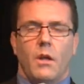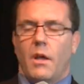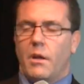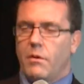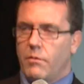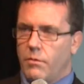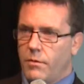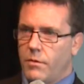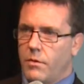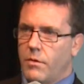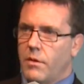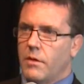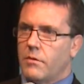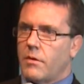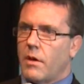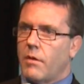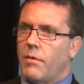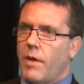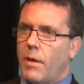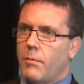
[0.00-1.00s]
and things
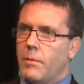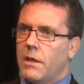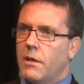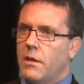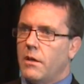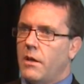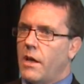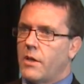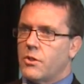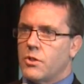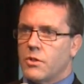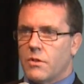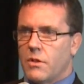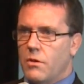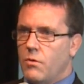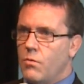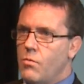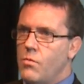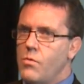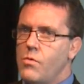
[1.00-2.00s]
like family connections can